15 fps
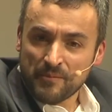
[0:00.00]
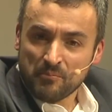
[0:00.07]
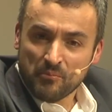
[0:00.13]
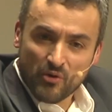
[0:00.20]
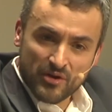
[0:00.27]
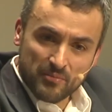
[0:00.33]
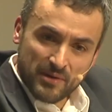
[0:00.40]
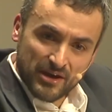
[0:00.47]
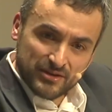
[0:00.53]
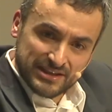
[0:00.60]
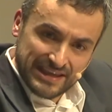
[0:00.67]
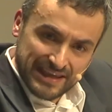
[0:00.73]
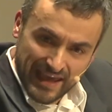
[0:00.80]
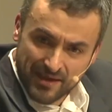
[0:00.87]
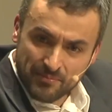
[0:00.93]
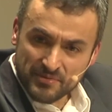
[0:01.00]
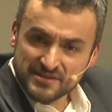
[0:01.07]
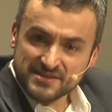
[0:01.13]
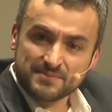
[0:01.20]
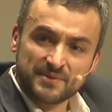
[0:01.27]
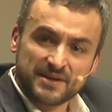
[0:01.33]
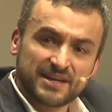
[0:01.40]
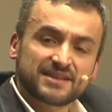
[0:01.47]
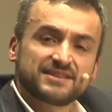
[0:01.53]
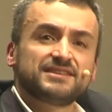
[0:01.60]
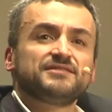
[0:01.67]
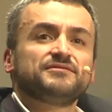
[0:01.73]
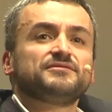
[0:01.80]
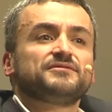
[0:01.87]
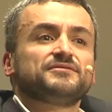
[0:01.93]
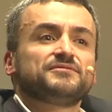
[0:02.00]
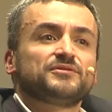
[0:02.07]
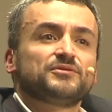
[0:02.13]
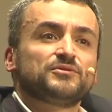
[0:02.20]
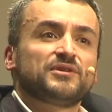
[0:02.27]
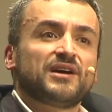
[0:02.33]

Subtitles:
more about a gay perspective, who